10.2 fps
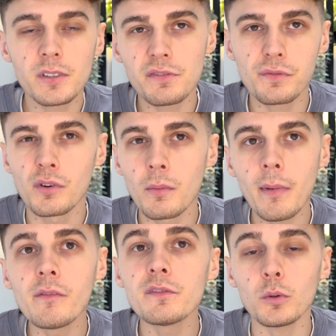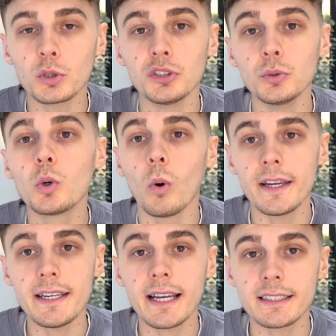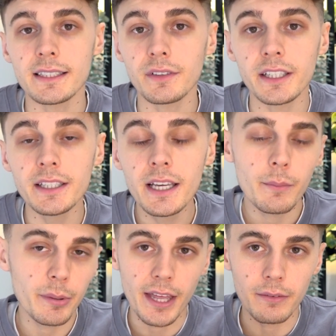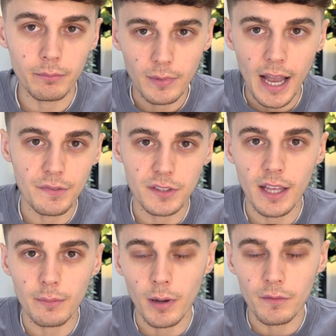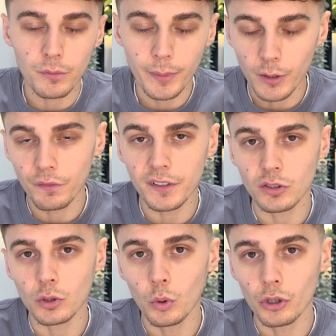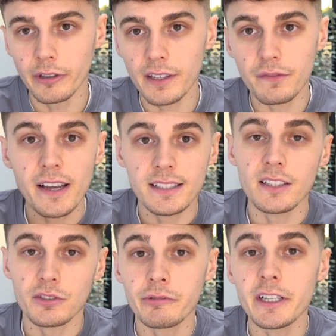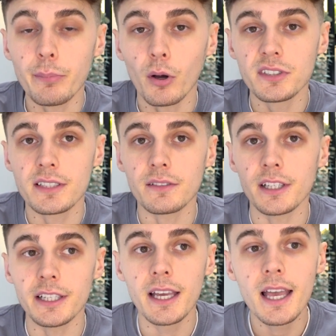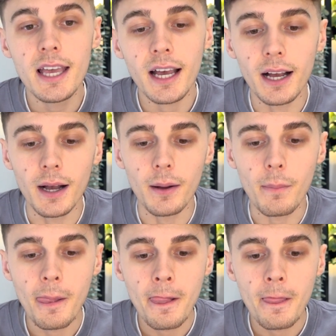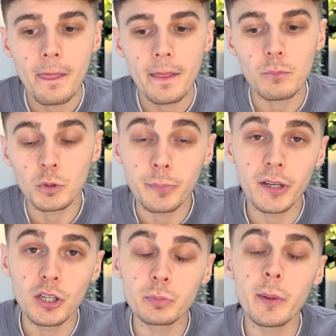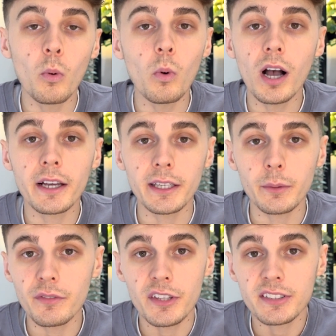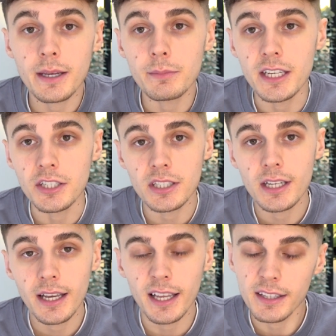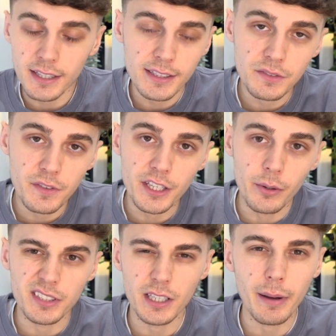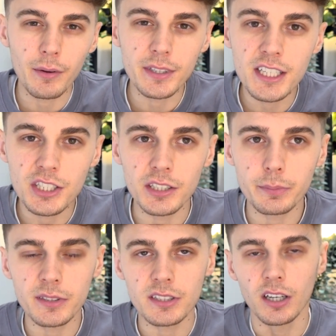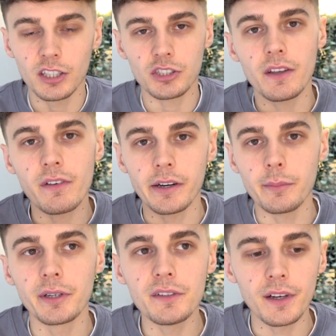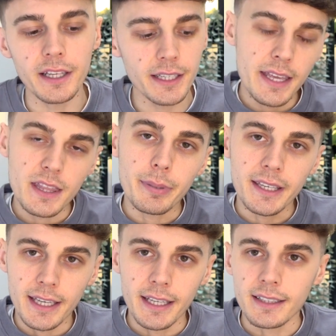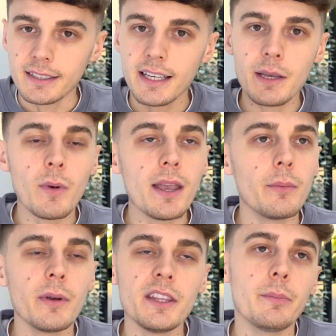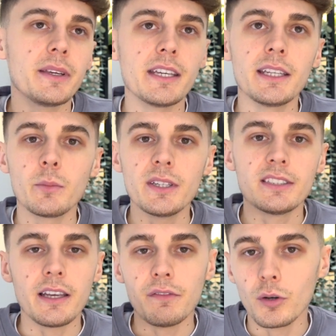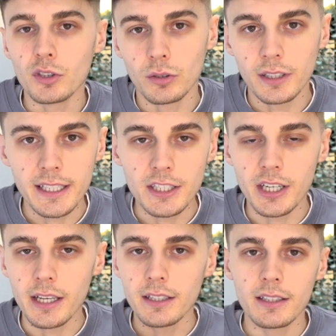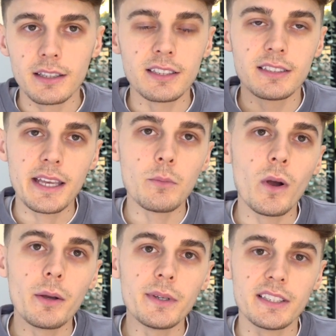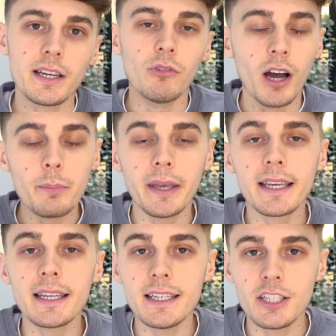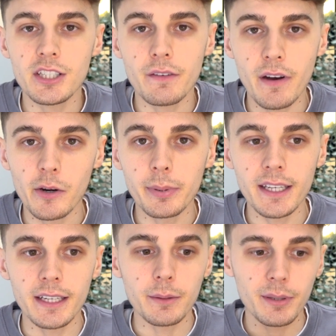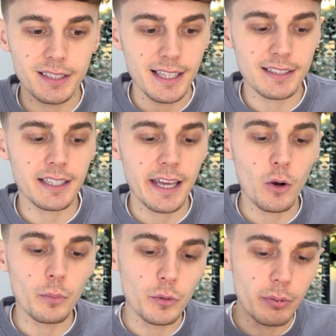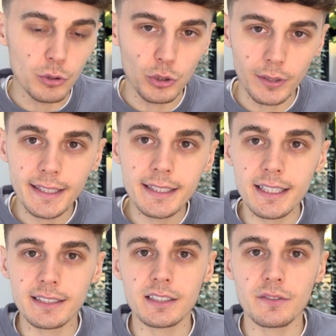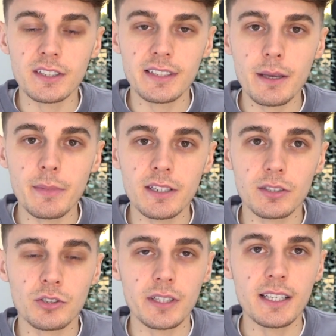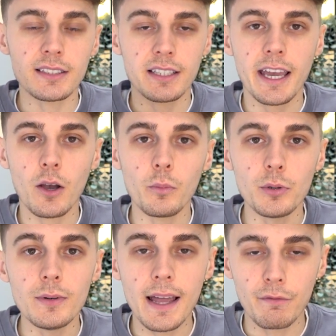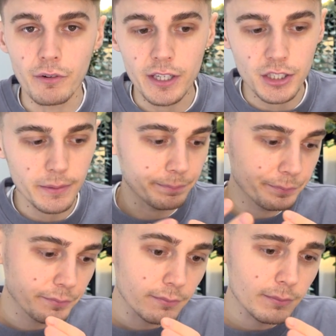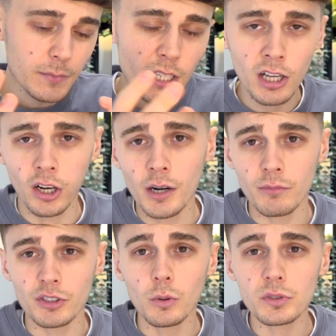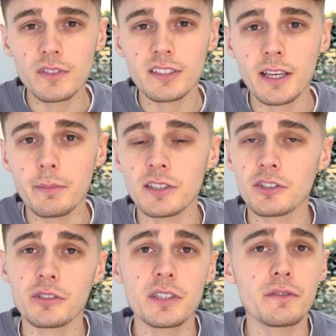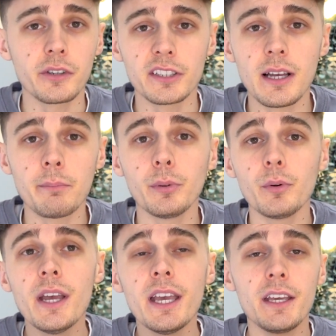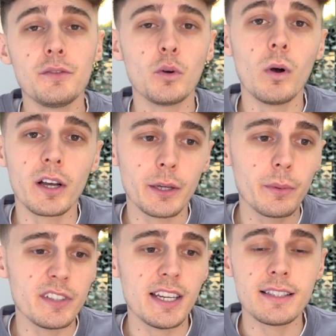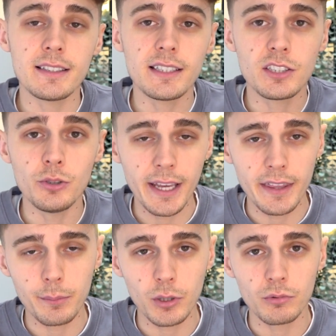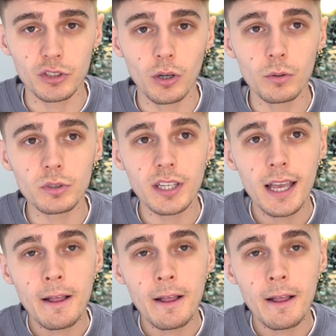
for a month or two quite negatively, but then after that month we got things in order, it affected us really positively, was because we were working with the same niche. And this video isn't about niches, but to touch on it very briefly. In the beginning, the same way in the beginning we say focus on lead gen, the same way we say, right, pick a niche in the very beginning, because that's going to help you build your lead lists of the same industry. It's going to help you leverage client results of the same industry. For example, if you're working with a dentist and you get them good results,